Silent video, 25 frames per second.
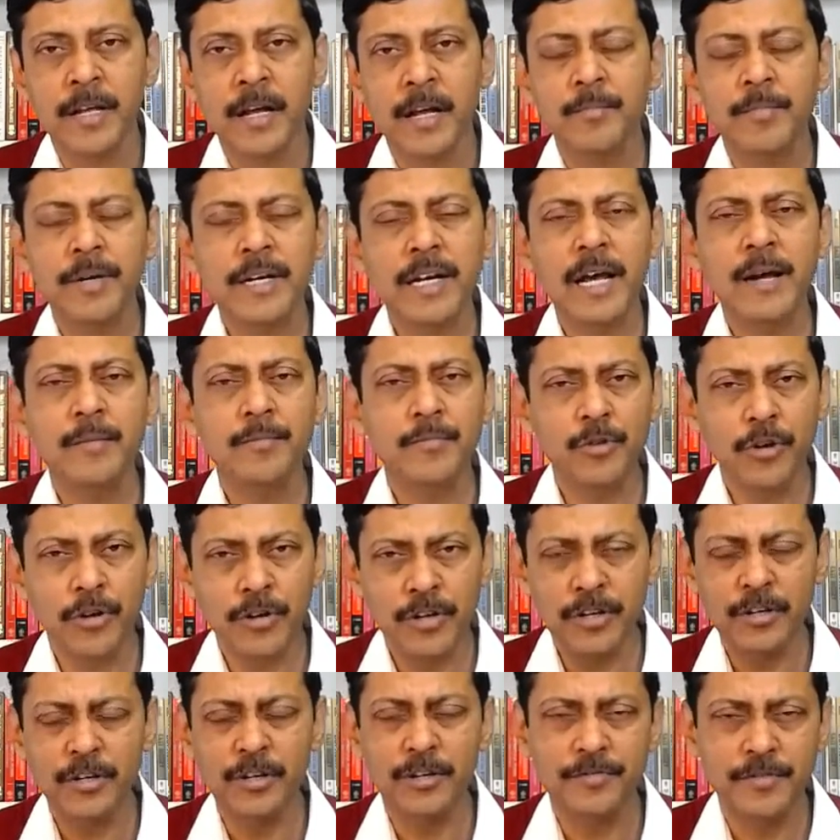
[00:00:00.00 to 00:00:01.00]
But I'm
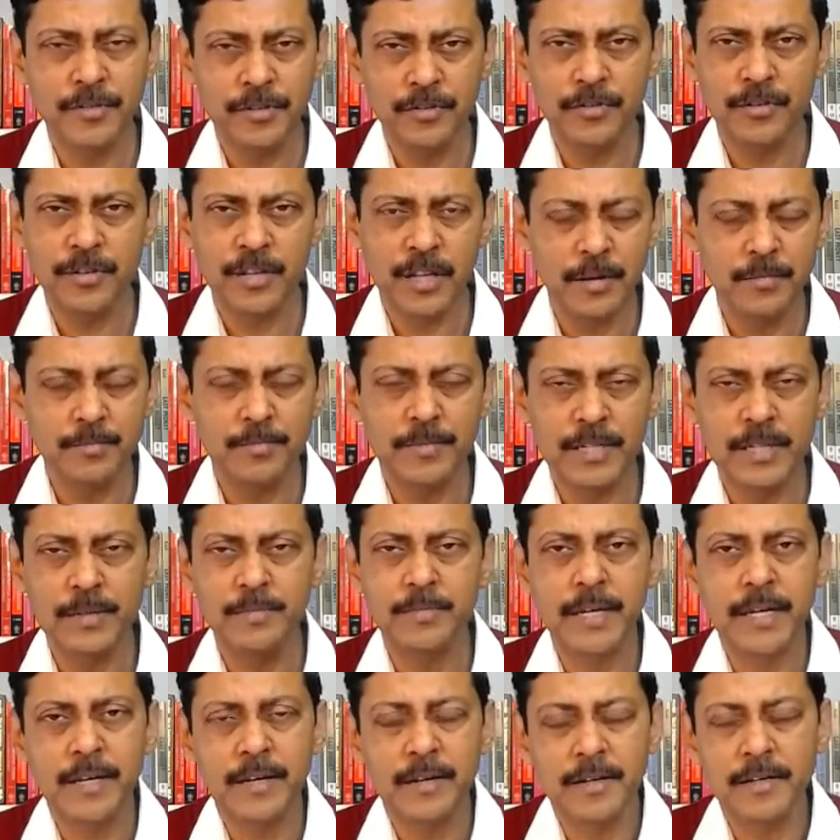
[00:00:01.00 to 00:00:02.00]
talking of
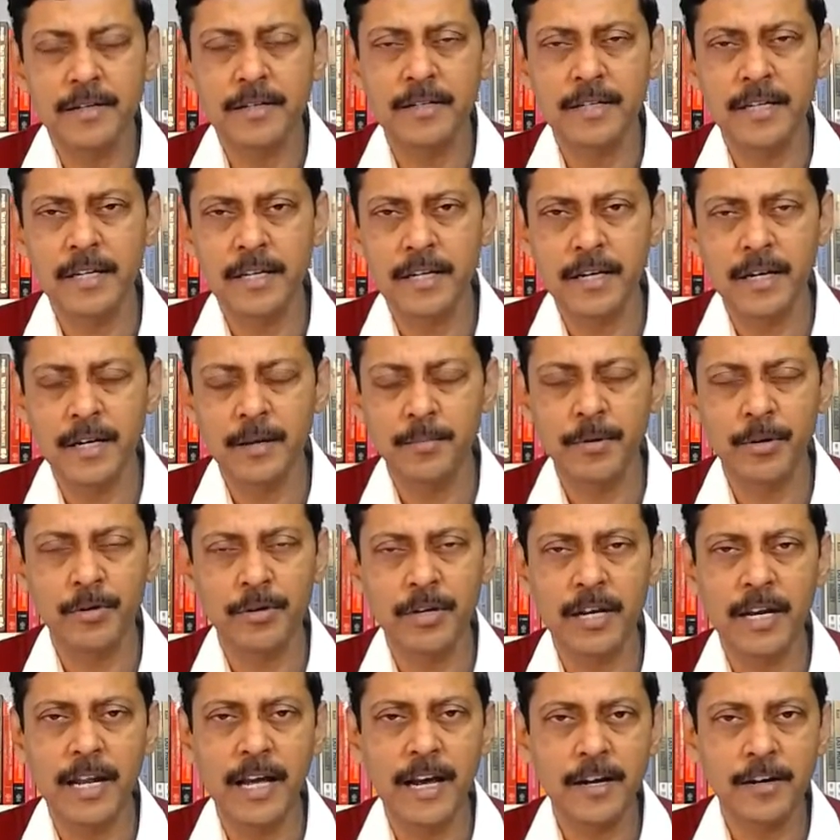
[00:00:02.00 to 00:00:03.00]
somebody earning about
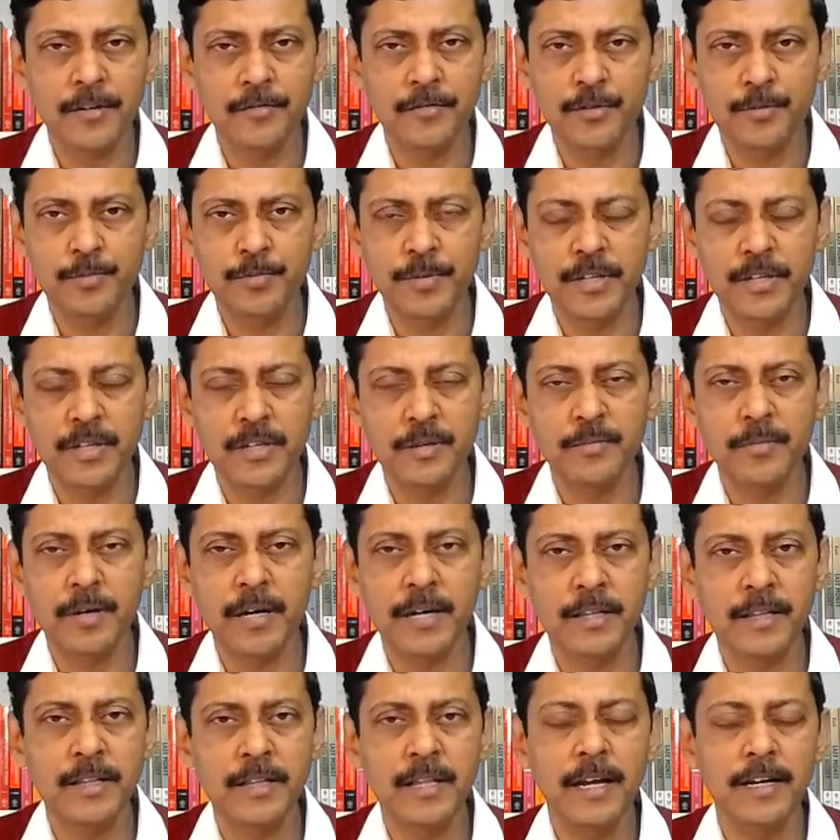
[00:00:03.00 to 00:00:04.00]
a lakh of rupees a
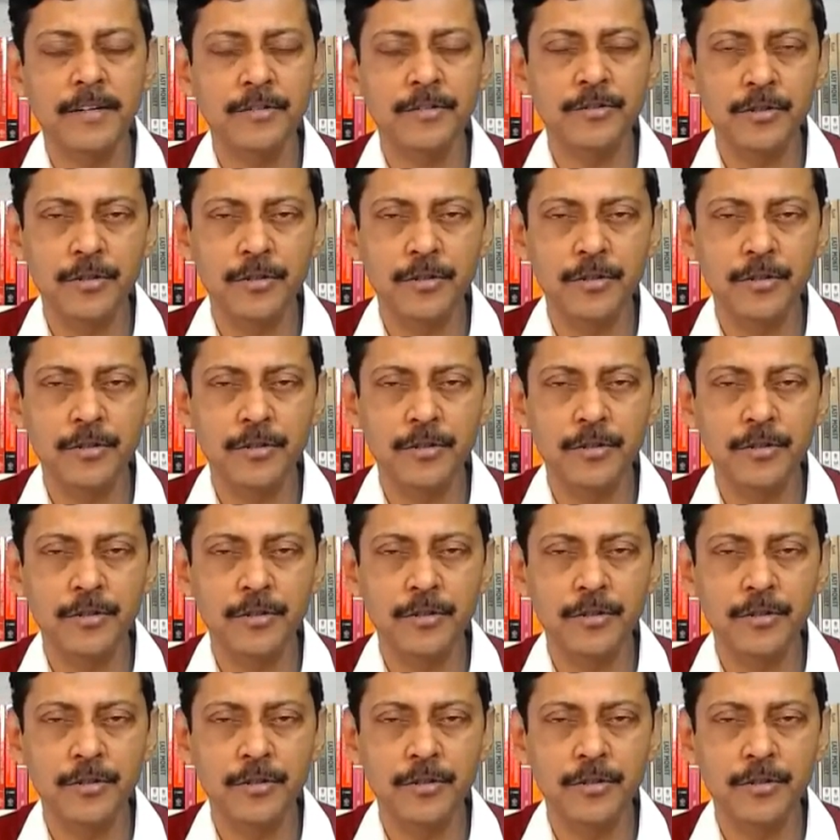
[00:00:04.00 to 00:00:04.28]
month and